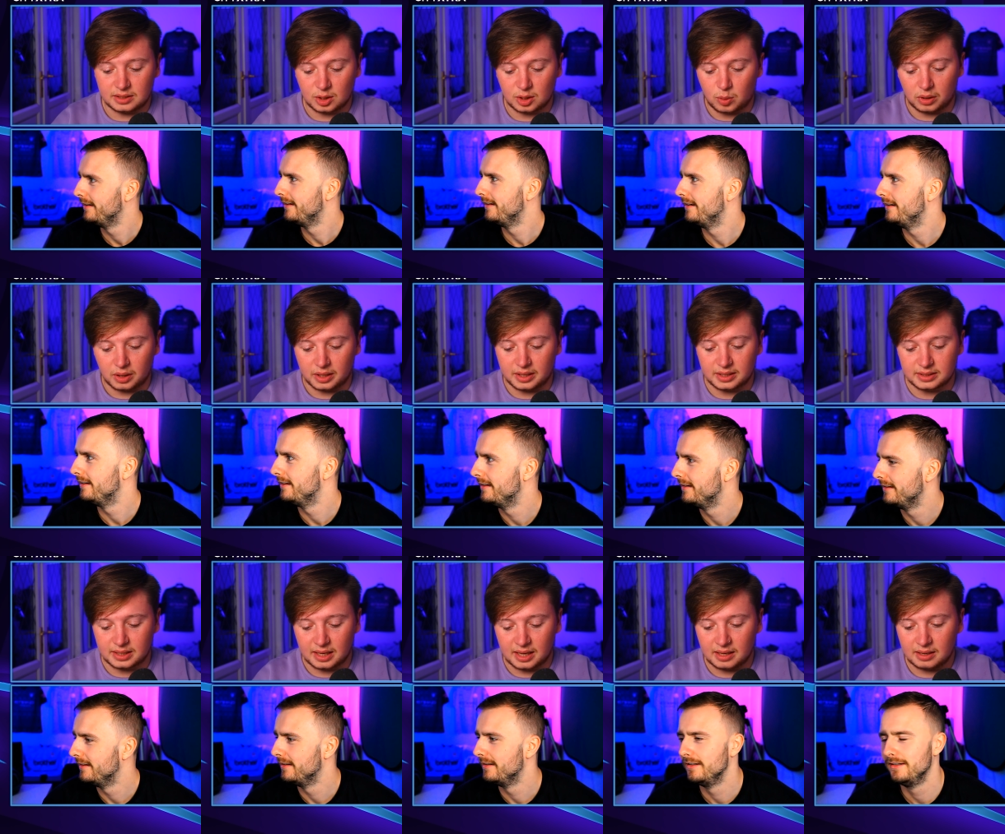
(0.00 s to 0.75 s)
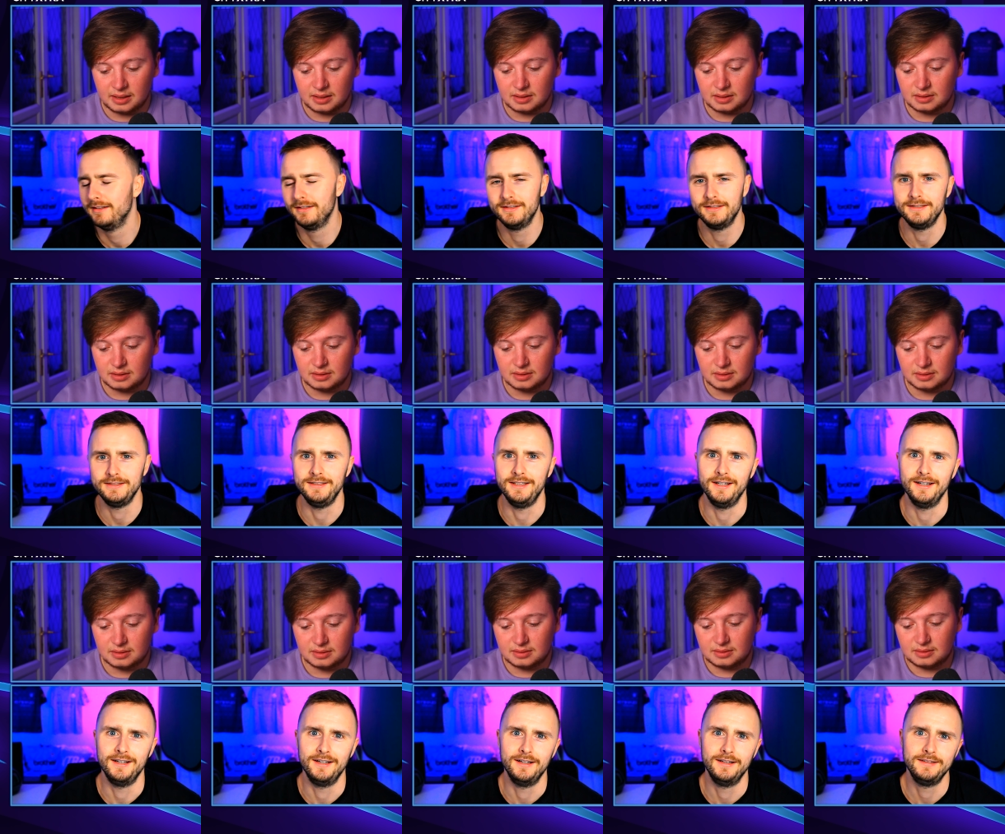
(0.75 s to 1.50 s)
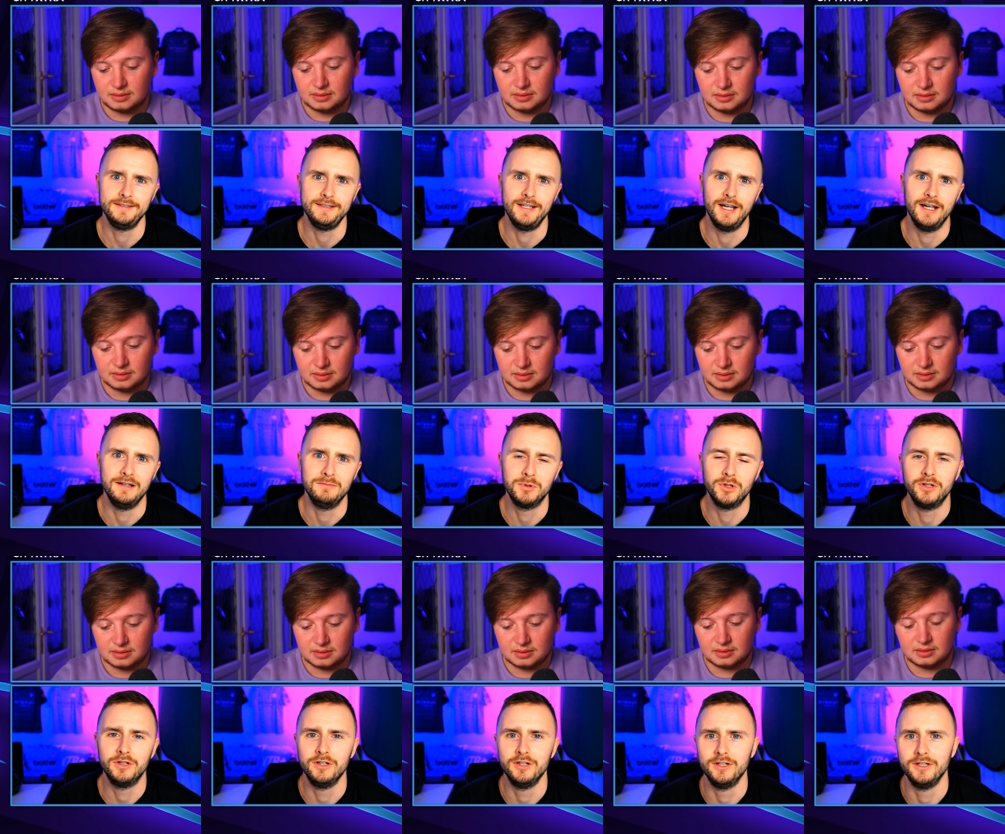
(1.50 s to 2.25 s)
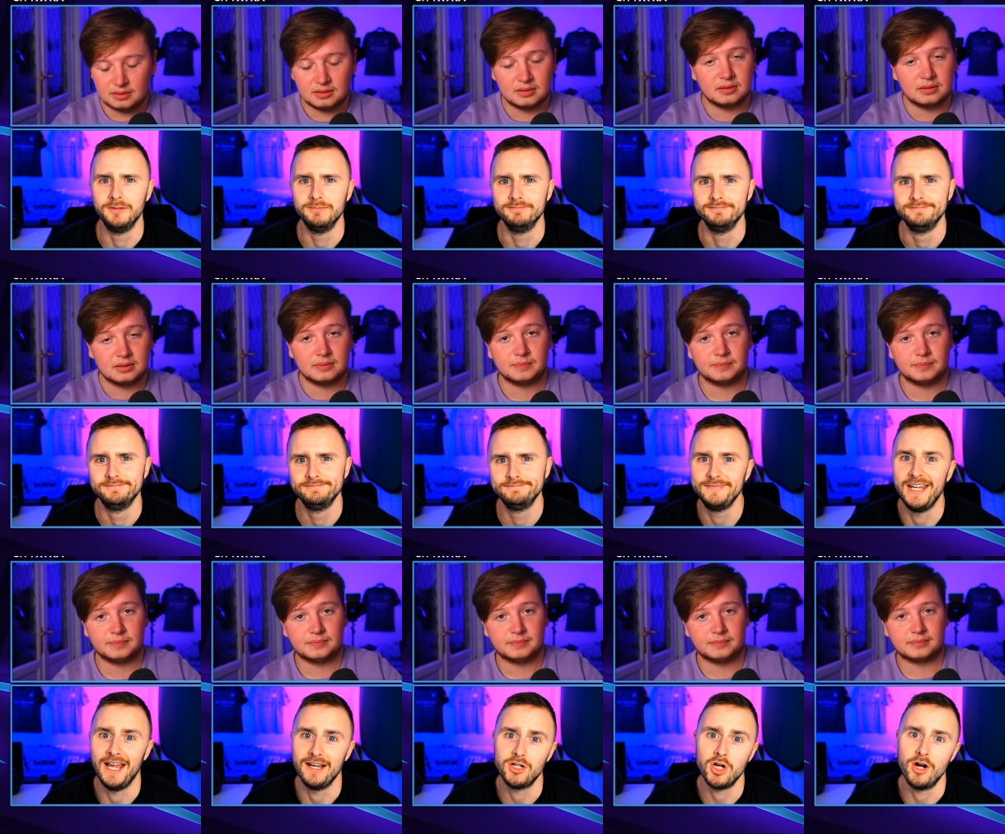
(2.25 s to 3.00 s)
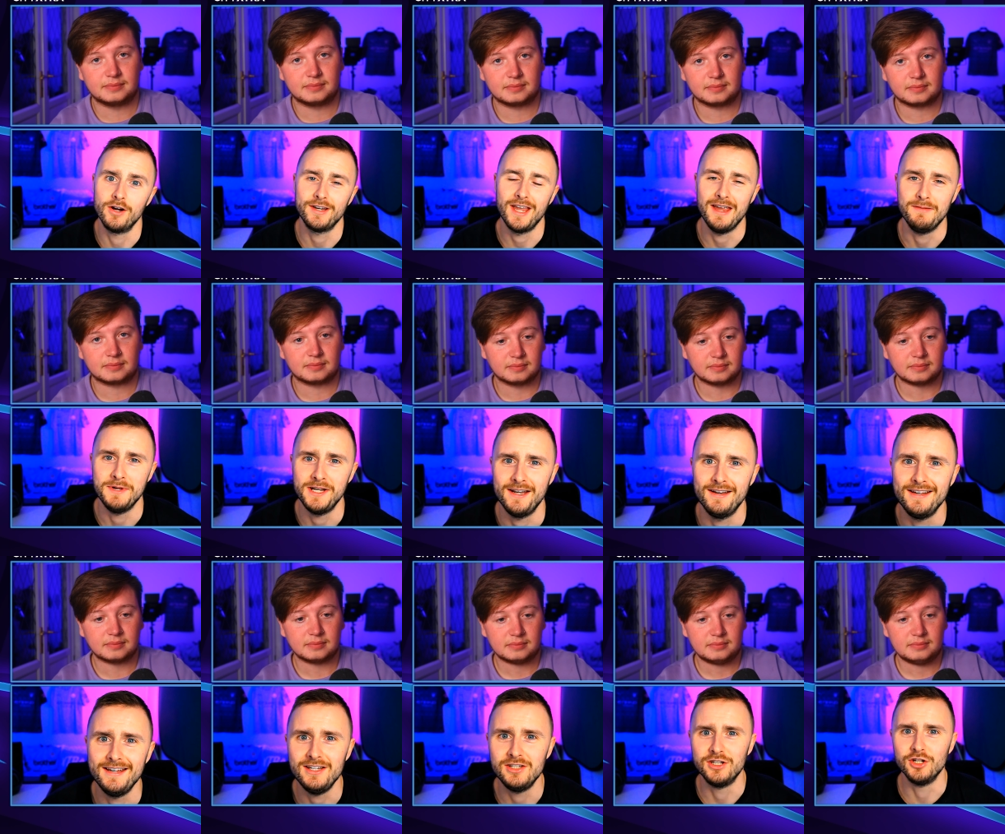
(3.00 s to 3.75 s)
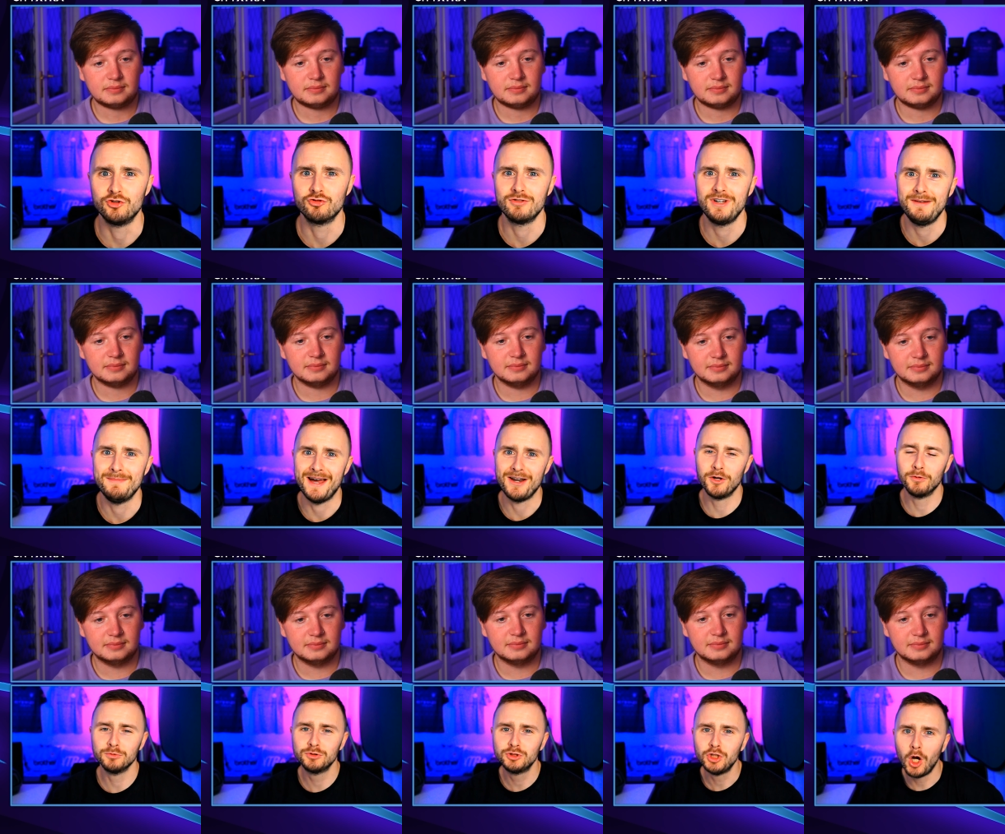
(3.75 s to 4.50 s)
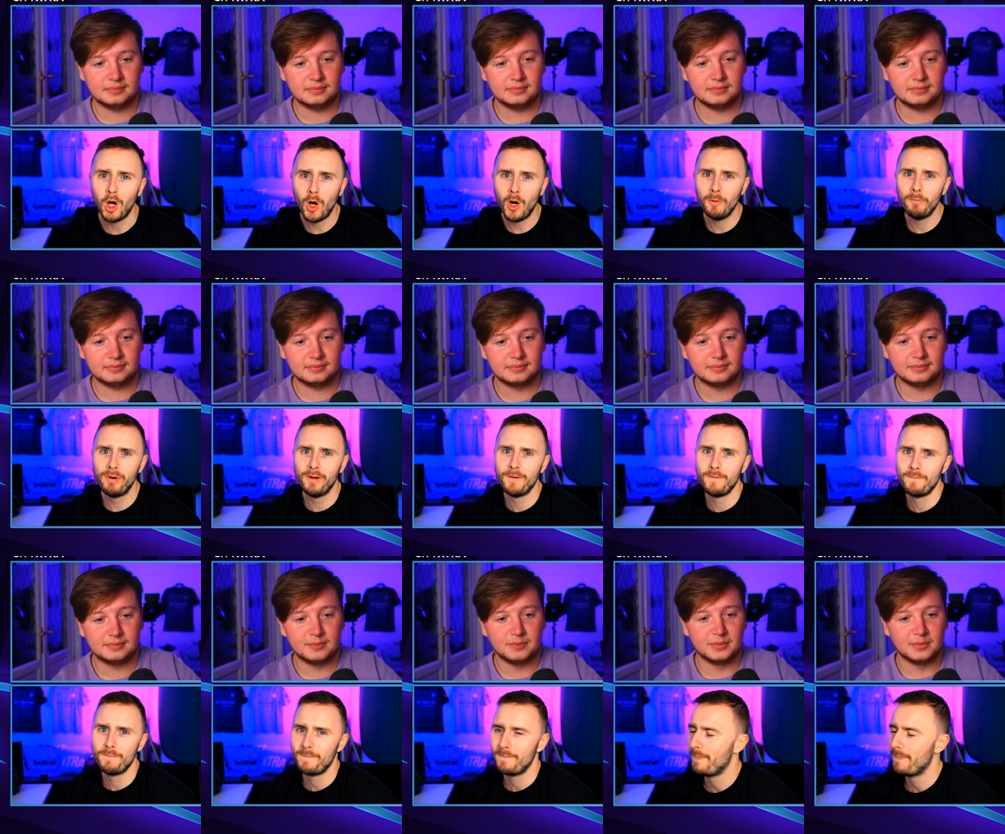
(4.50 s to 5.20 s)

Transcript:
Speaker 1: quality is there. Yeah, yeah. But um, yeah, got to get him in, it. He's the dream. And up top,